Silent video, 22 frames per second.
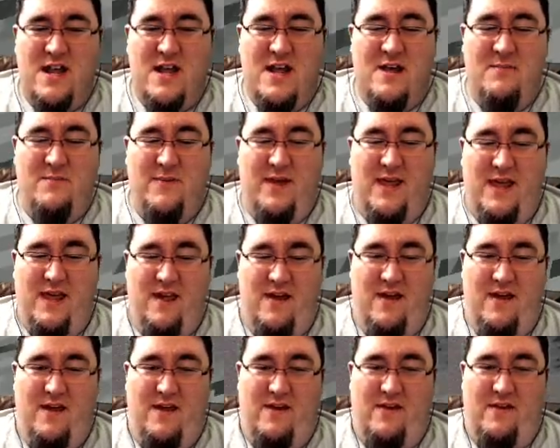
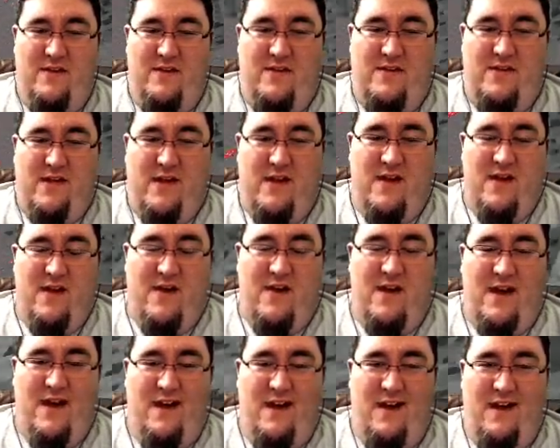because
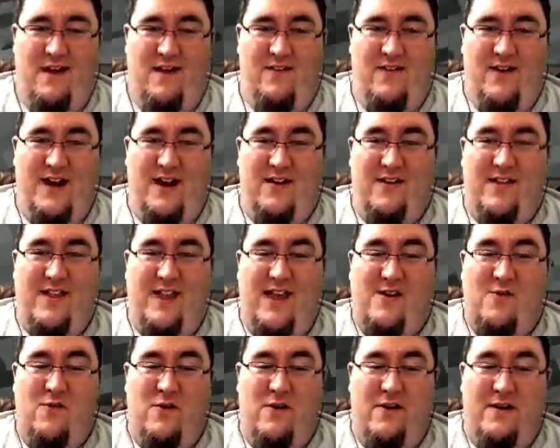it looks like
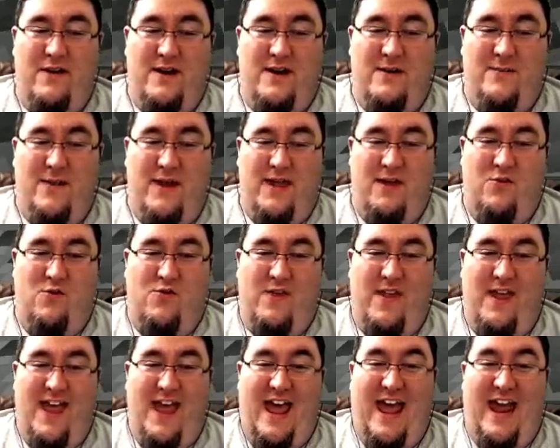we're going to be
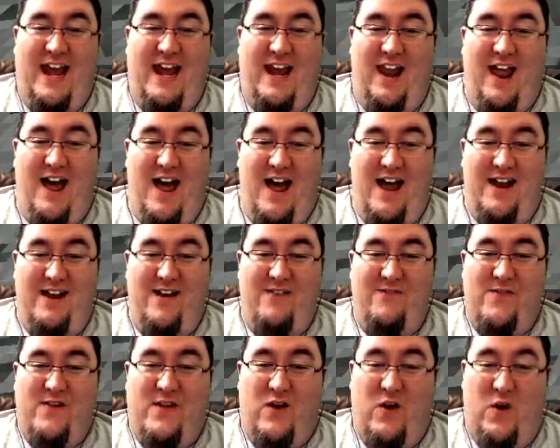using a lot
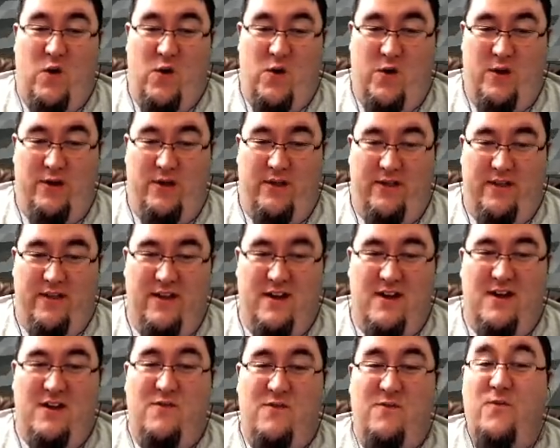of coal
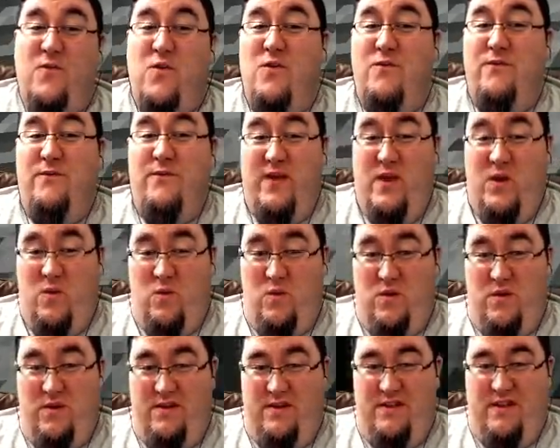for
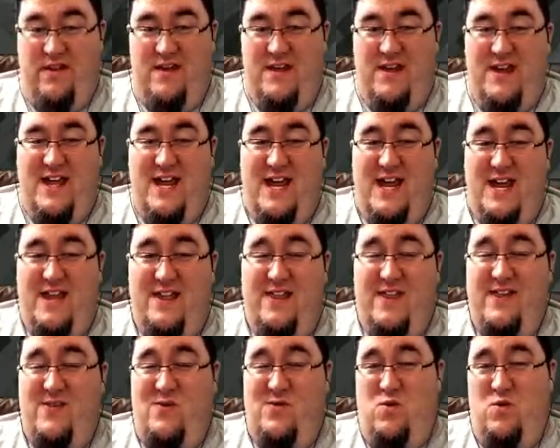fuel in
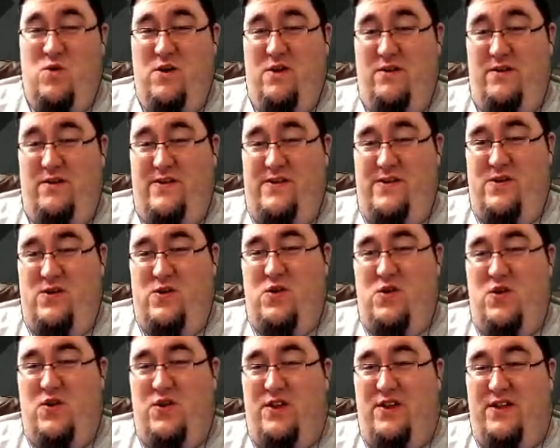this world. So
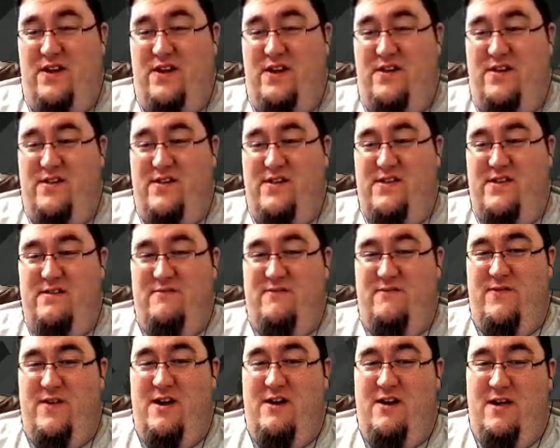coal is
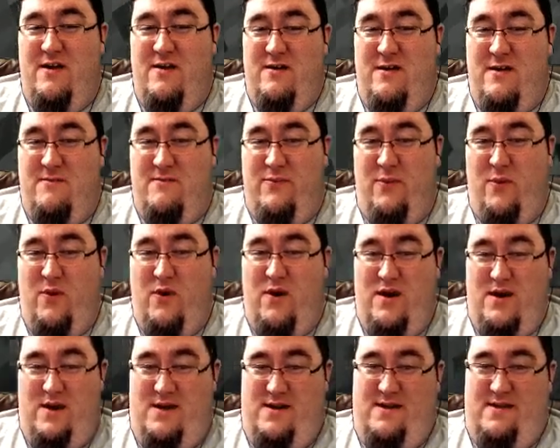very
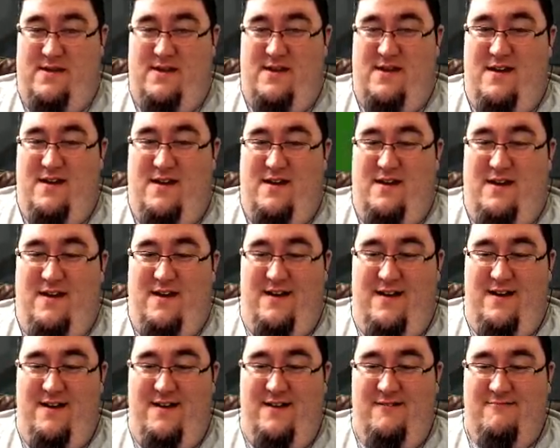important.
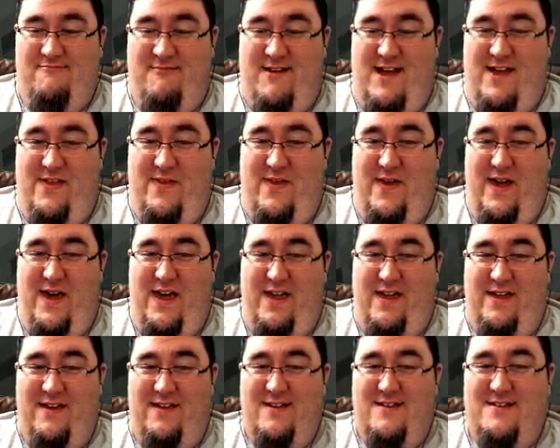I
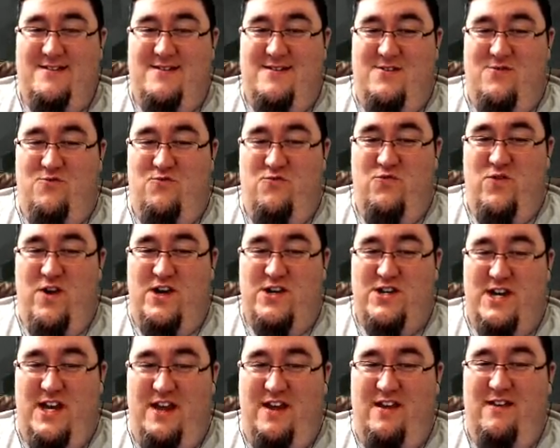think
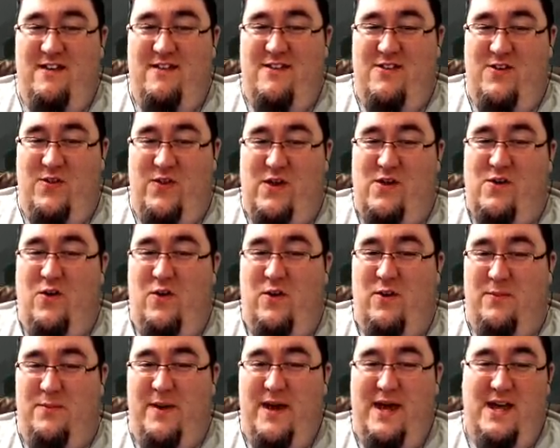rushing to the coal
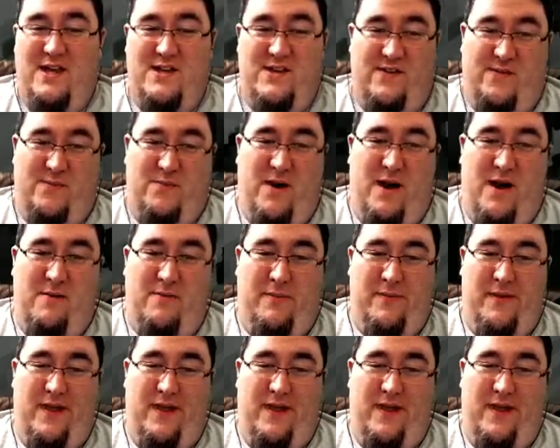page is probably a